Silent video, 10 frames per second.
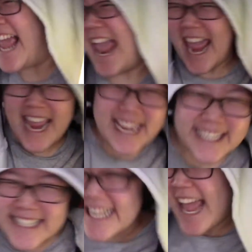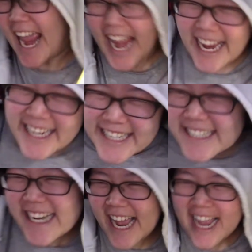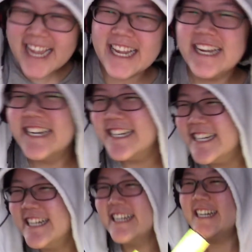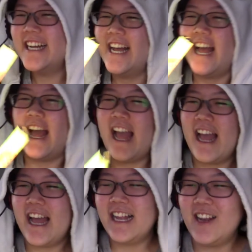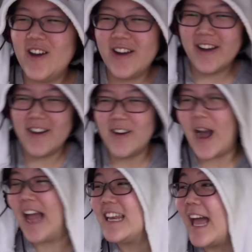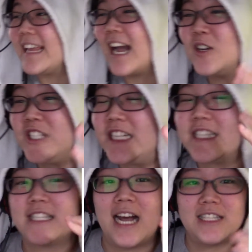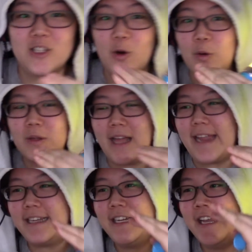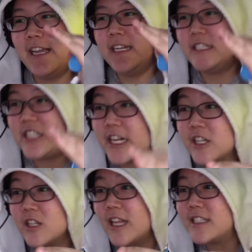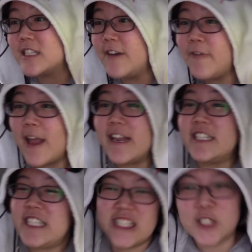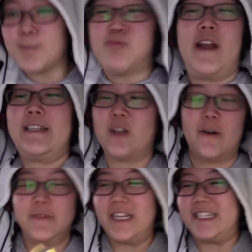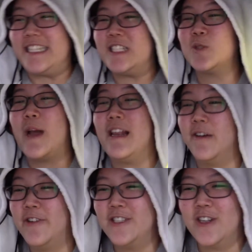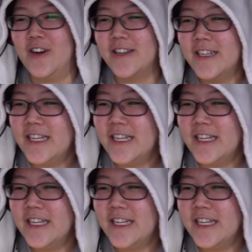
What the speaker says: Hey, hey, hey! Hello! I like how she starts all, like, gentle and stuff, and then she just breaks off. This is why I love her song.